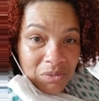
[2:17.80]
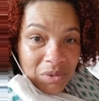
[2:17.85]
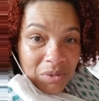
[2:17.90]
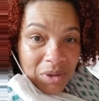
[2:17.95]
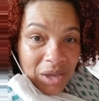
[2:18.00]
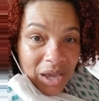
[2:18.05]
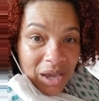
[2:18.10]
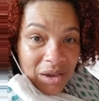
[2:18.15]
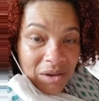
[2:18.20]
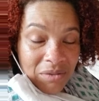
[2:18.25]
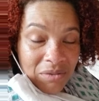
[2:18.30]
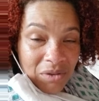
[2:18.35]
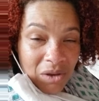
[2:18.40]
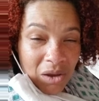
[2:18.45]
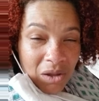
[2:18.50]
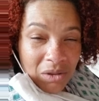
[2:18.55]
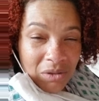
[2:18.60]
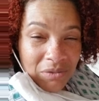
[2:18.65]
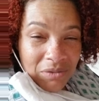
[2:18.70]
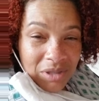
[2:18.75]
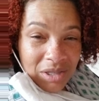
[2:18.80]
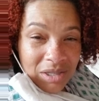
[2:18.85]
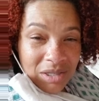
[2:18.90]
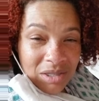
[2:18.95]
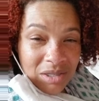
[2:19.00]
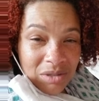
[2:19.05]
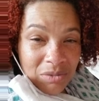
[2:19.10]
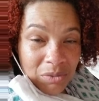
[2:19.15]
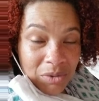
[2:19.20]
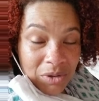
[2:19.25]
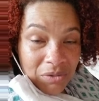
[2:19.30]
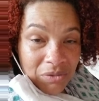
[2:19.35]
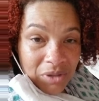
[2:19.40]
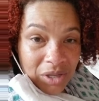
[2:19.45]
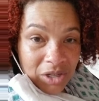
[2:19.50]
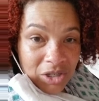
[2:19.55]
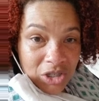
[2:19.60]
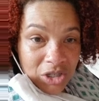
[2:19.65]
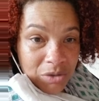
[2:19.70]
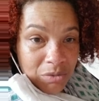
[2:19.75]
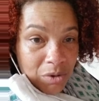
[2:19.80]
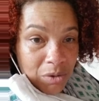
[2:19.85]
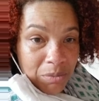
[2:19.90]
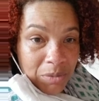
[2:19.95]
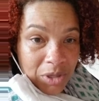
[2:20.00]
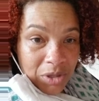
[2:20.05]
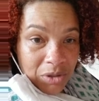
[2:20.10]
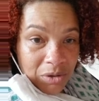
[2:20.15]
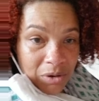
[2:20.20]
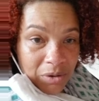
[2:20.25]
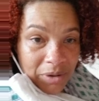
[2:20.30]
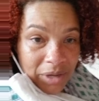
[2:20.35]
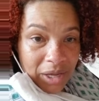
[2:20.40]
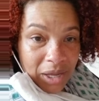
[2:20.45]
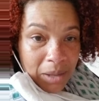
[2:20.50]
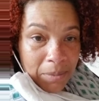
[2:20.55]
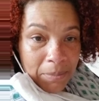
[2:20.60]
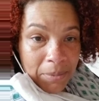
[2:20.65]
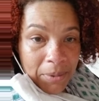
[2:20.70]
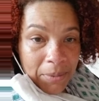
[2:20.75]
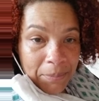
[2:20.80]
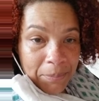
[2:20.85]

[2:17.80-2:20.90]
have all of this reflux. She won't be throwing up.